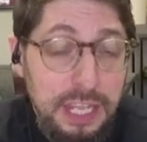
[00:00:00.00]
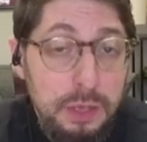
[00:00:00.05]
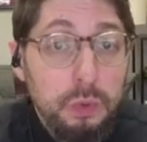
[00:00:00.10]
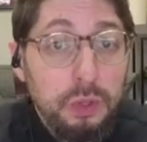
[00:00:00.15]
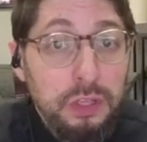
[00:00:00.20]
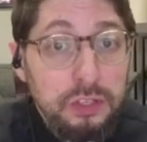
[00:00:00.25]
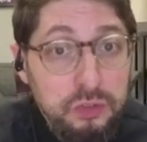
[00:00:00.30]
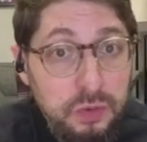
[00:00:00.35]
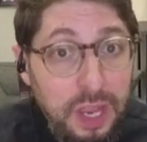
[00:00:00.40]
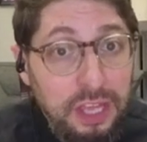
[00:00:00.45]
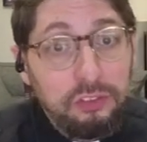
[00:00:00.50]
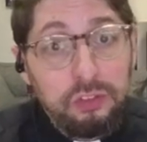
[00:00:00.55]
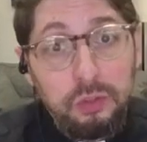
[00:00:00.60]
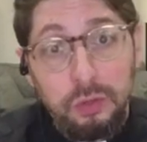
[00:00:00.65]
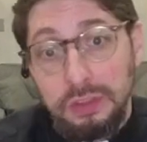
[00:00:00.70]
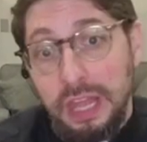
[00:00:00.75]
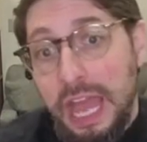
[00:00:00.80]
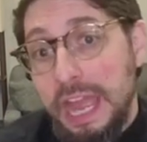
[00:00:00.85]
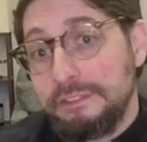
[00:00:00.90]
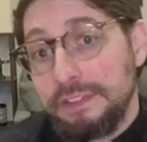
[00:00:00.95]
He will address
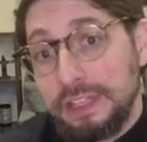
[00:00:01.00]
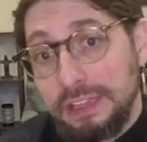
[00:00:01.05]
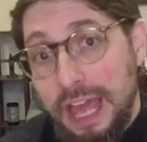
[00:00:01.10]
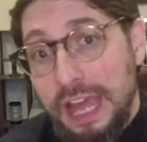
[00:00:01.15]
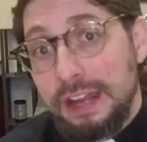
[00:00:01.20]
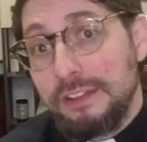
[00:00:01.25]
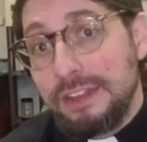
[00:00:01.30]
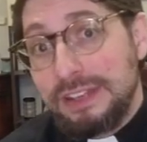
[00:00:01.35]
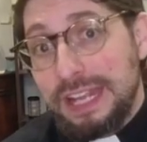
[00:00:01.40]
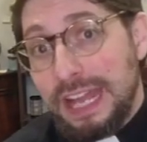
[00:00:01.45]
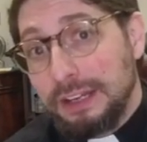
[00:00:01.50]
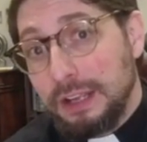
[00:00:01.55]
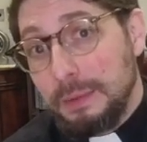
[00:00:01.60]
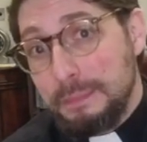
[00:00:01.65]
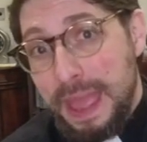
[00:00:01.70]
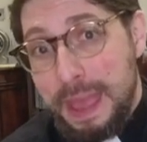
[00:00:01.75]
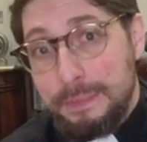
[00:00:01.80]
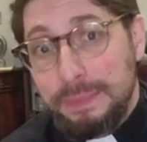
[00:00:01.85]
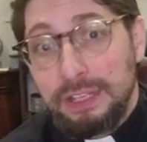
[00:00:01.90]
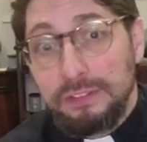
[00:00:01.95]
your life in light of the Ten
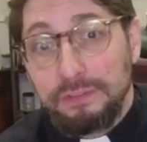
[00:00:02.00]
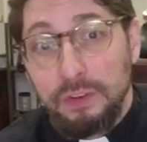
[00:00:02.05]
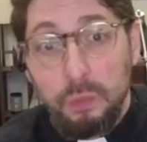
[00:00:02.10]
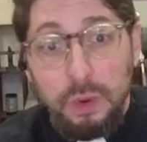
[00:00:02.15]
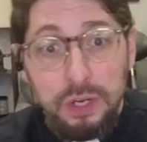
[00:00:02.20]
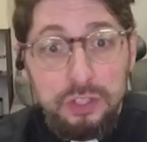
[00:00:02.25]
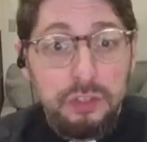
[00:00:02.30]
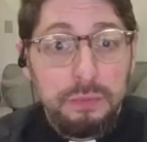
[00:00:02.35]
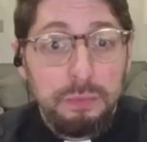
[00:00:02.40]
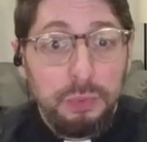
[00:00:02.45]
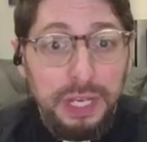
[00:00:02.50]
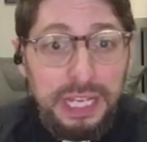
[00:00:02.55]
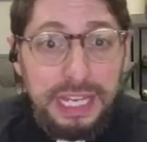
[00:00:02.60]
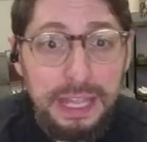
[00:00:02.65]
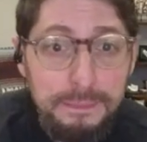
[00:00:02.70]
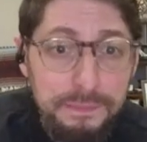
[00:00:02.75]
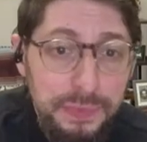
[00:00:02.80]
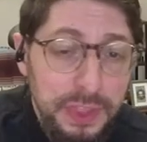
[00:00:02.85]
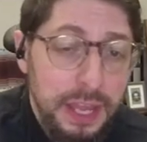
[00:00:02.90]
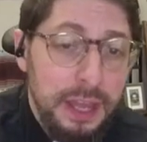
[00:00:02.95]
Commandments for what you bring
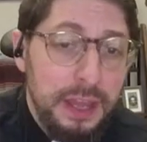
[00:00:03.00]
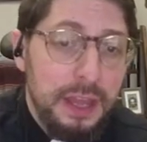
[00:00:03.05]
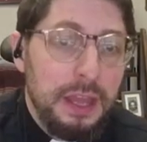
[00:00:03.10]
him.